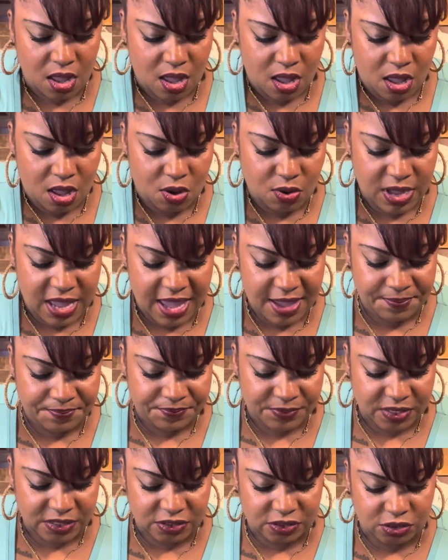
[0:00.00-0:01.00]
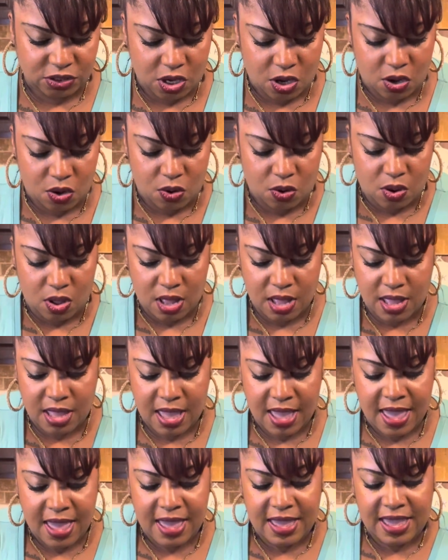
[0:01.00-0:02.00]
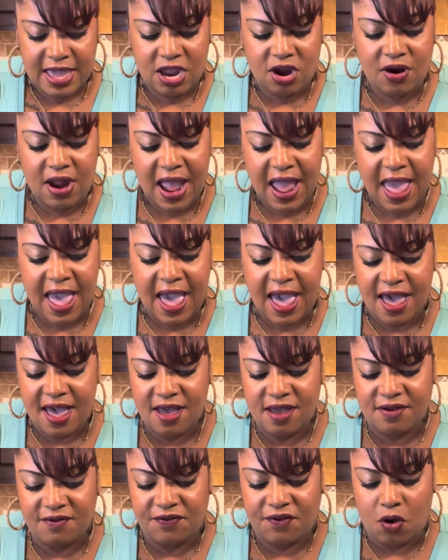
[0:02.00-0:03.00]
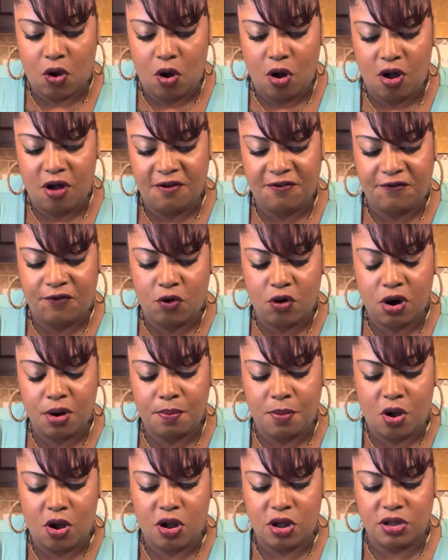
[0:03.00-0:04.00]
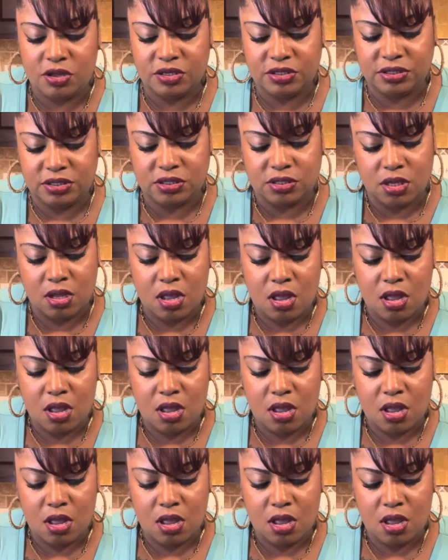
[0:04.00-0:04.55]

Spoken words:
Okay, so here I have all 4 balls